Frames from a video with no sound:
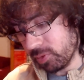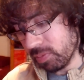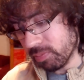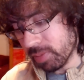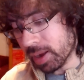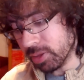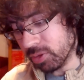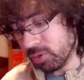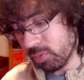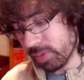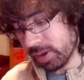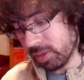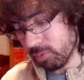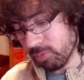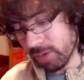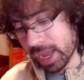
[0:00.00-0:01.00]
to a monster by
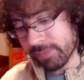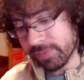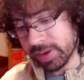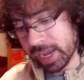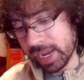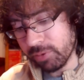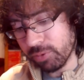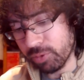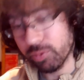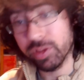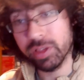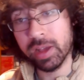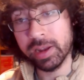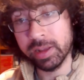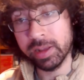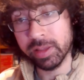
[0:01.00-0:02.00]
the wrath and hatred
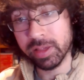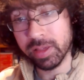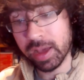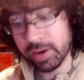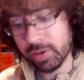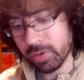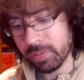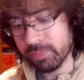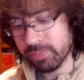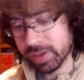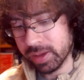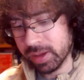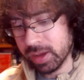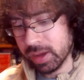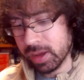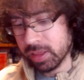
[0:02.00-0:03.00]
residing inside her.
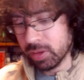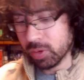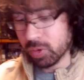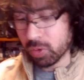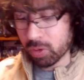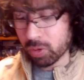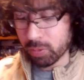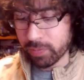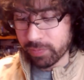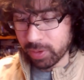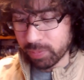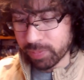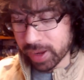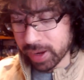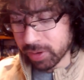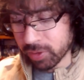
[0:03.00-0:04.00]
The goal revealed
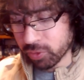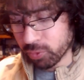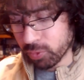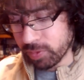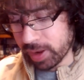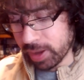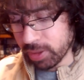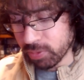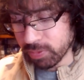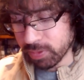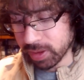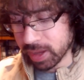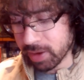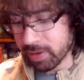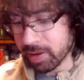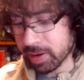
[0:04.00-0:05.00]
by her true nature was to
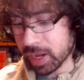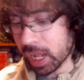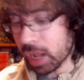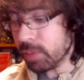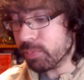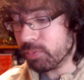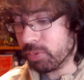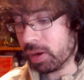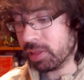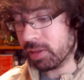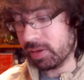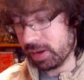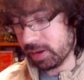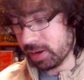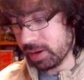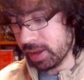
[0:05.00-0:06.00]
carry out
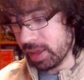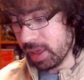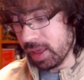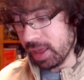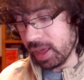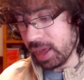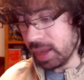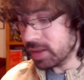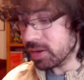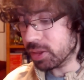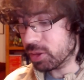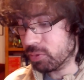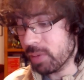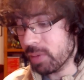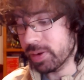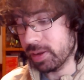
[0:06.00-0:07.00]
unprecedented,
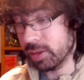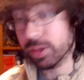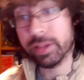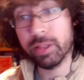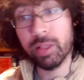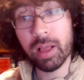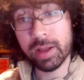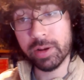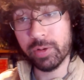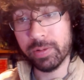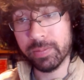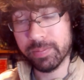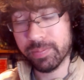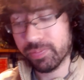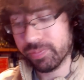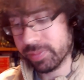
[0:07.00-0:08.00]
indiscriminate slaughter.
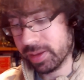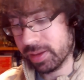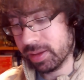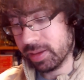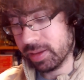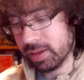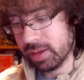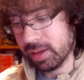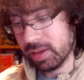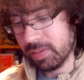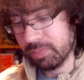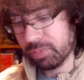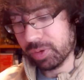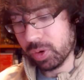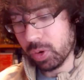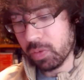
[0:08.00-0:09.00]

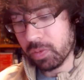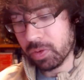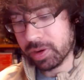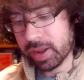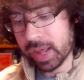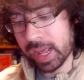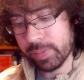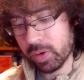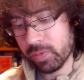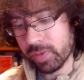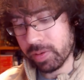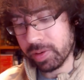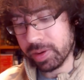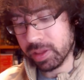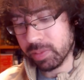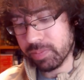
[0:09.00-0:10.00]
But over time, her
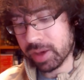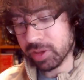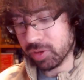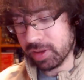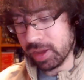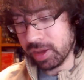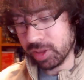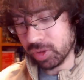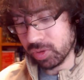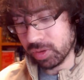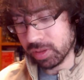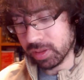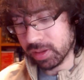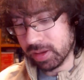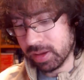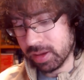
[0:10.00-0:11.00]
various
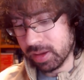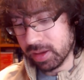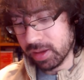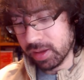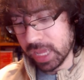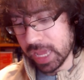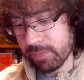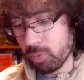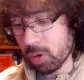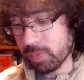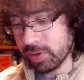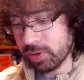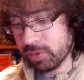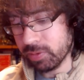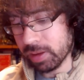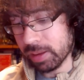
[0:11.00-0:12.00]
machinations have warped
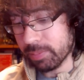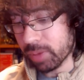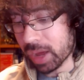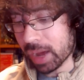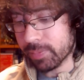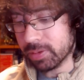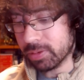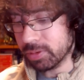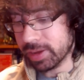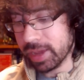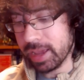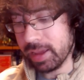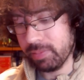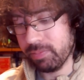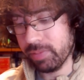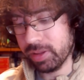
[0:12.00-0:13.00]
into an abominable
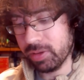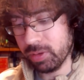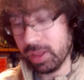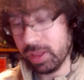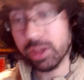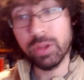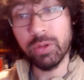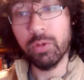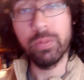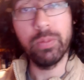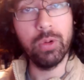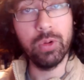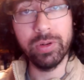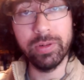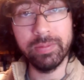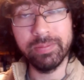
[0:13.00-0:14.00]
game meant to lessen her
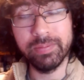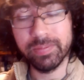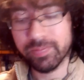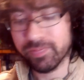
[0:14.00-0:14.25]
boredom.